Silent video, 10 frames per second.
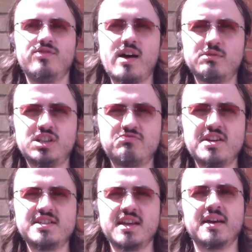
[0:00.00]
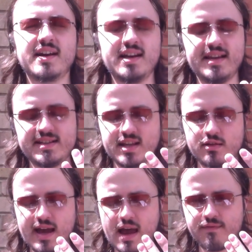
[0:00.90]
That was his reasoning, and at least
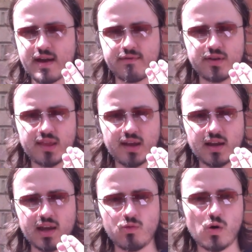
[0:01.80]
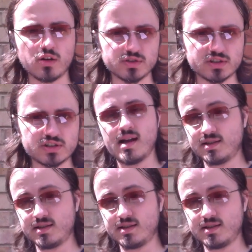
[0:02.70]
he'd have everything he wants.